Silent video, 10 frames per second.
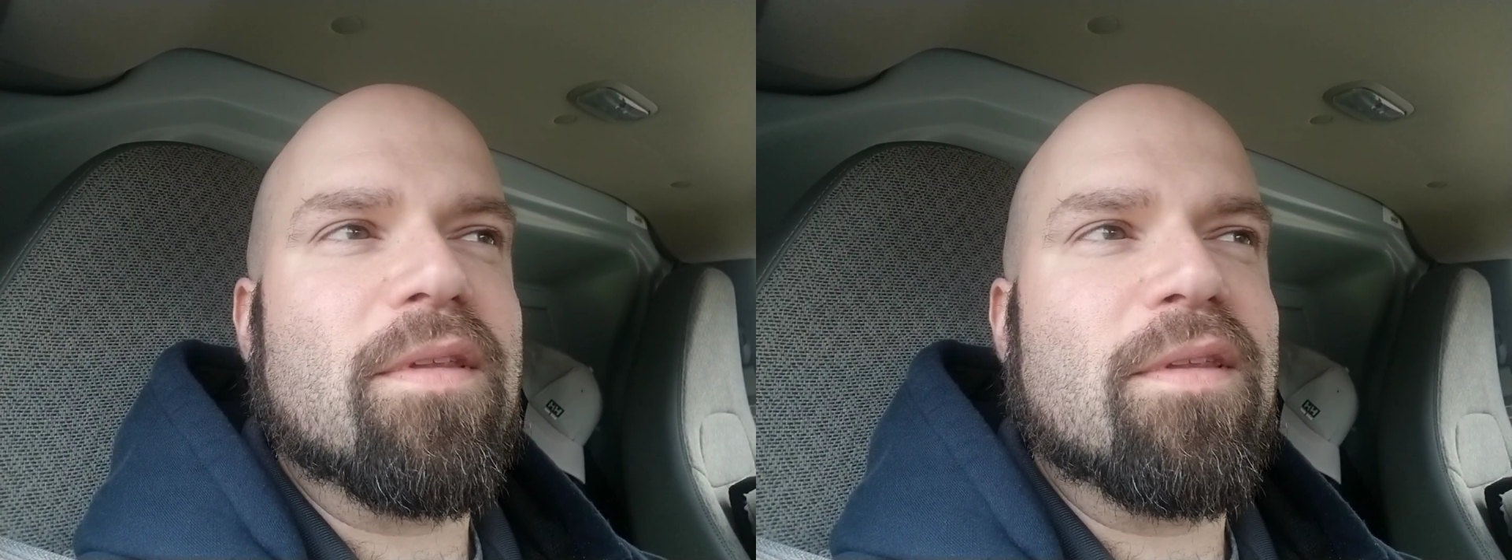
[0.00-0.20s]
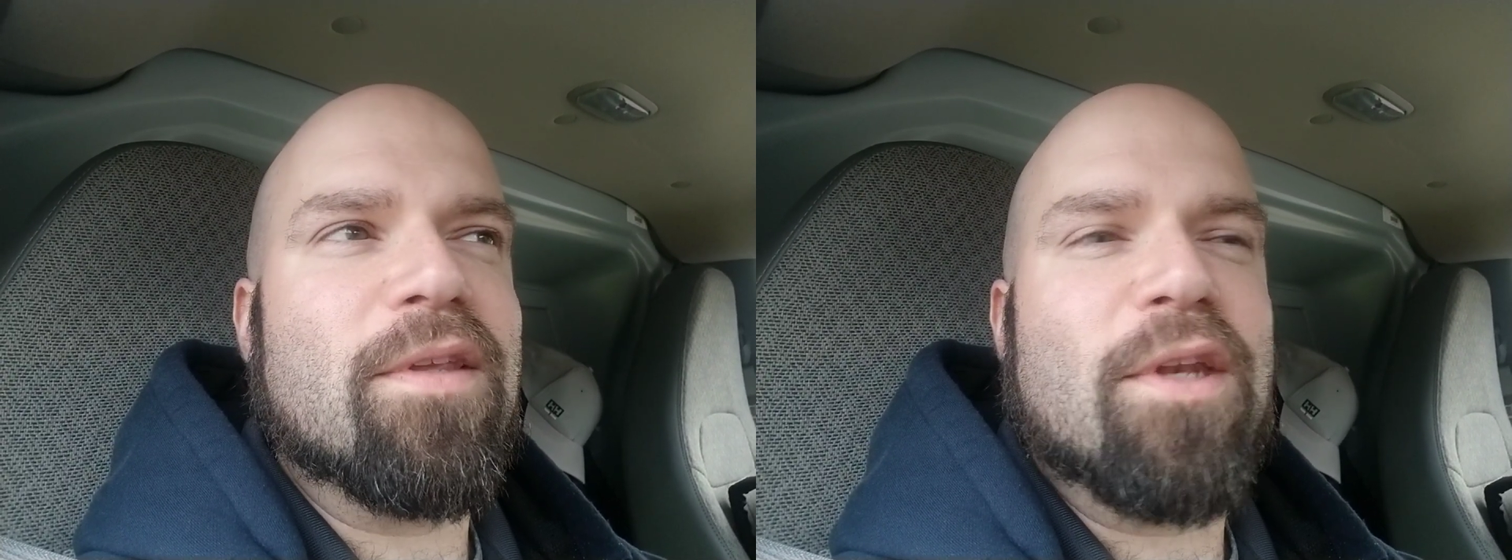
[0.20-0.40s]

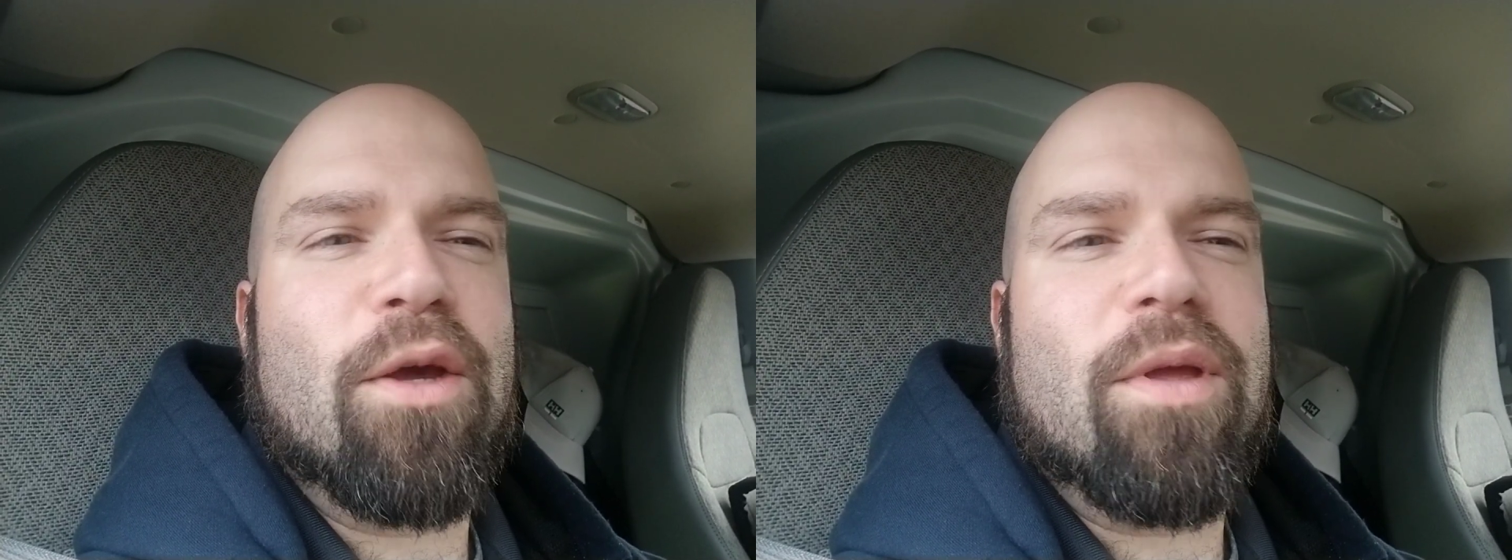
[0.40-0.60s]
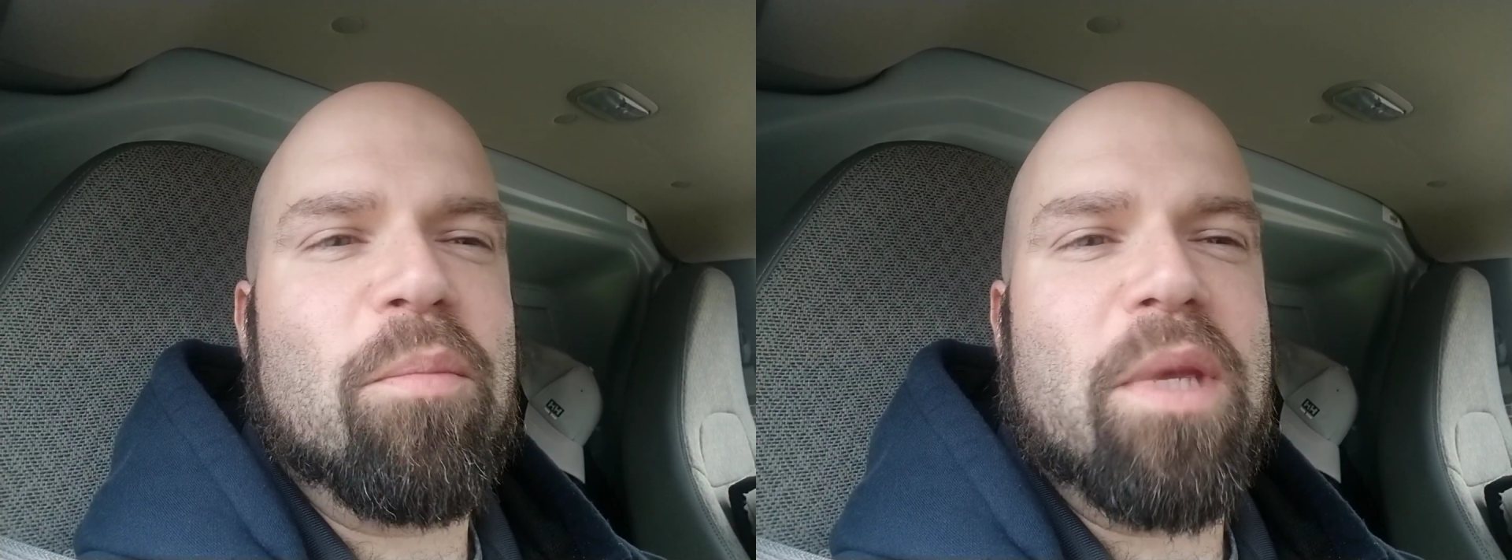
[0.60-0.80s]

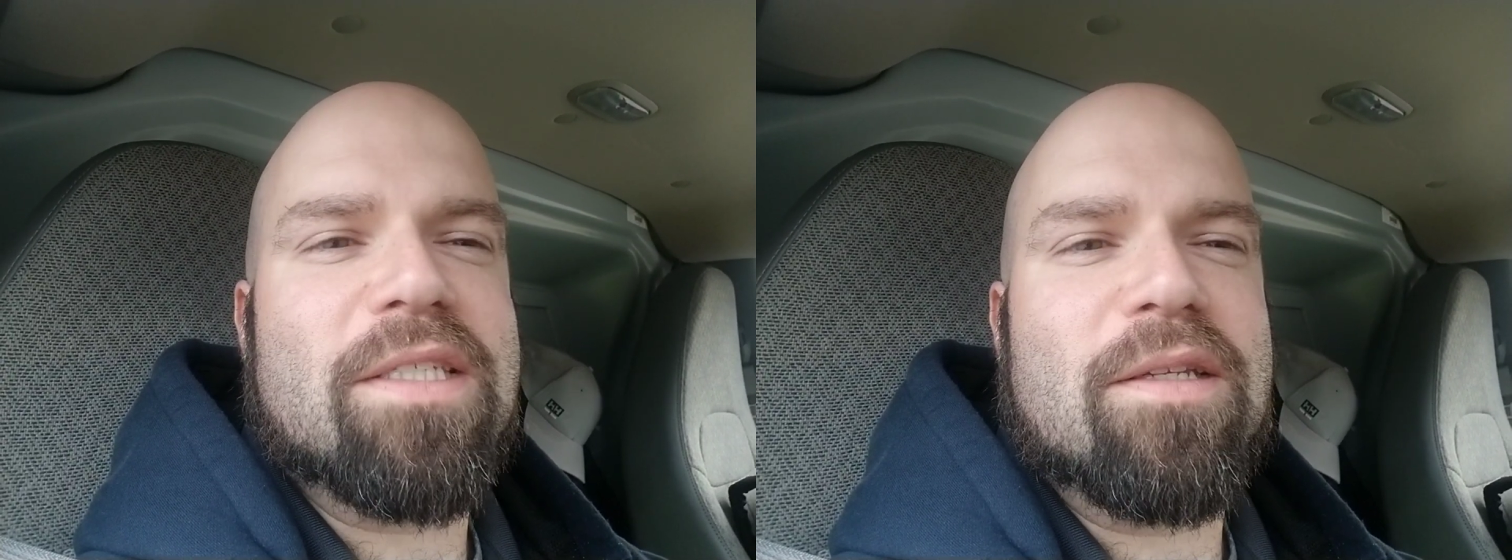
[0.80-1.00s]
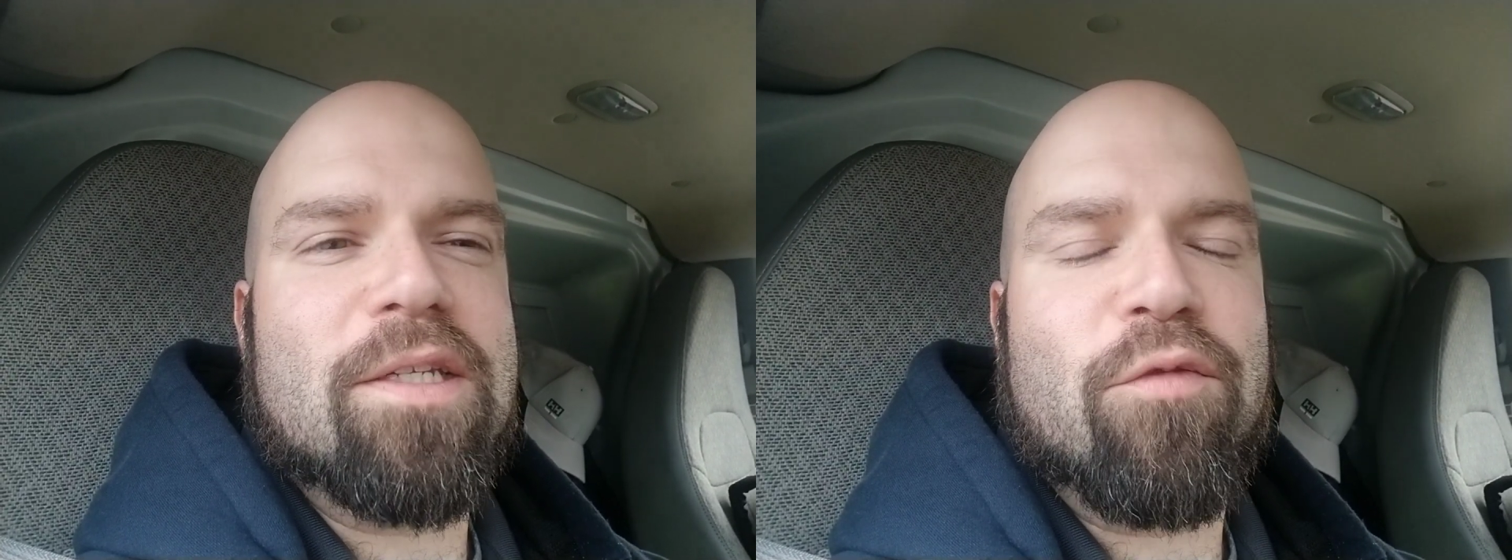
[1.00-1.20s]
it makes
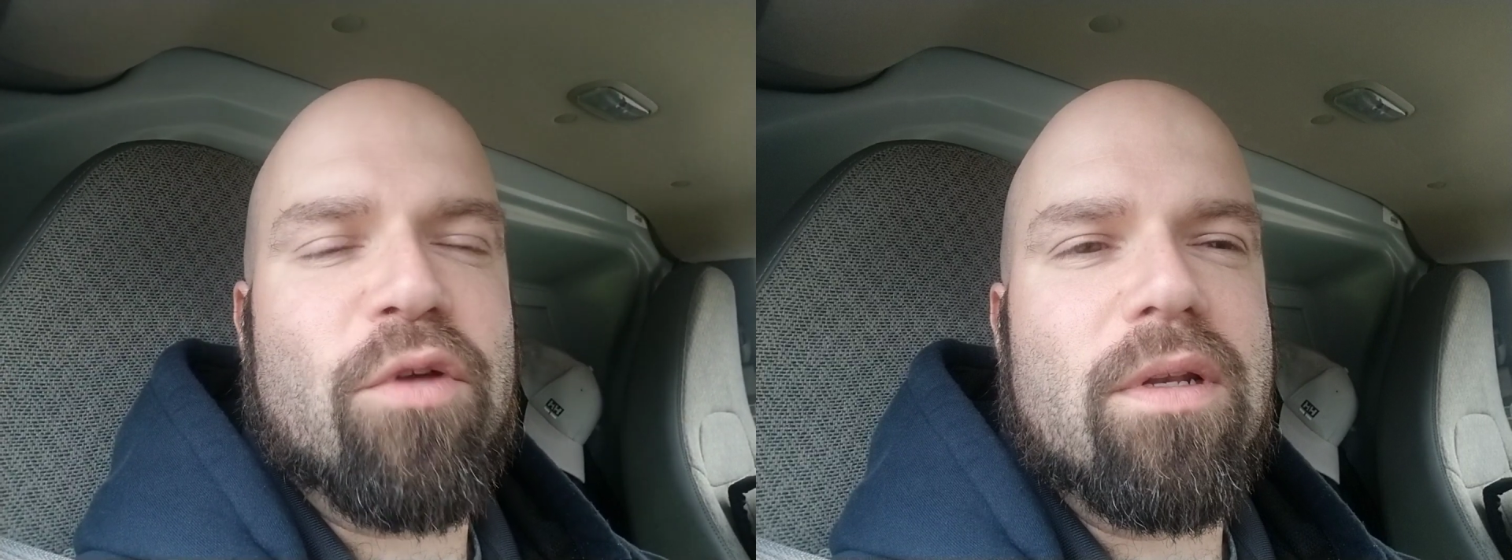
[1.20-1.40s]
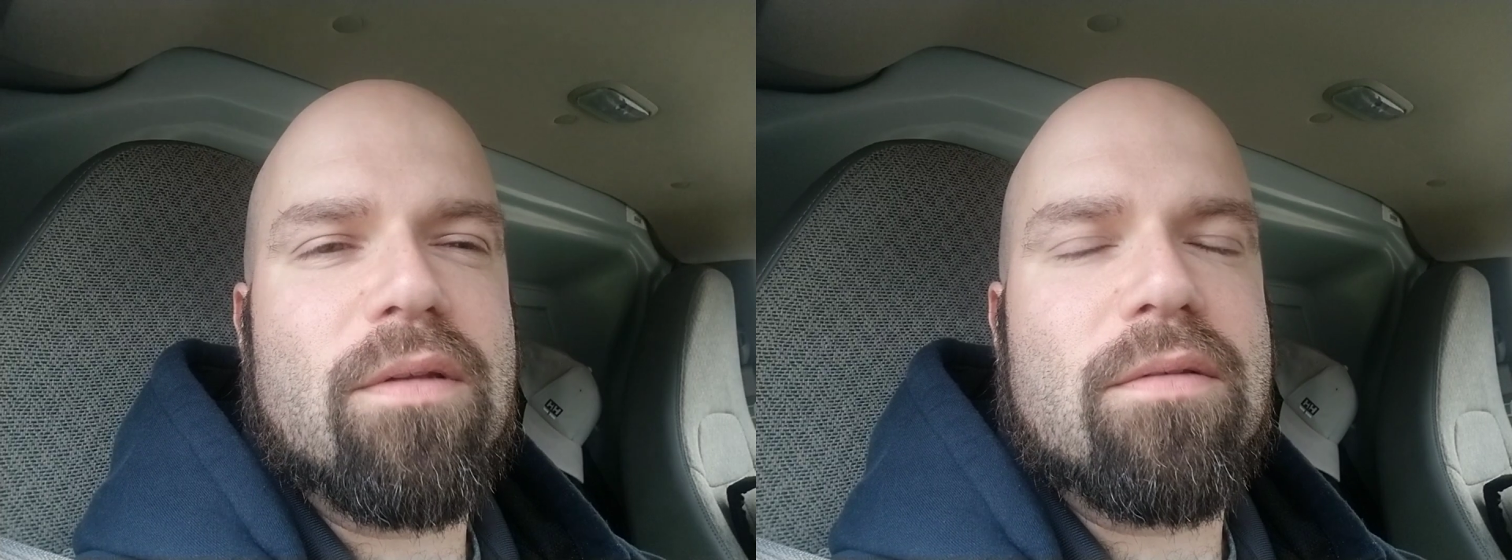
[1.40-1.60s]
a different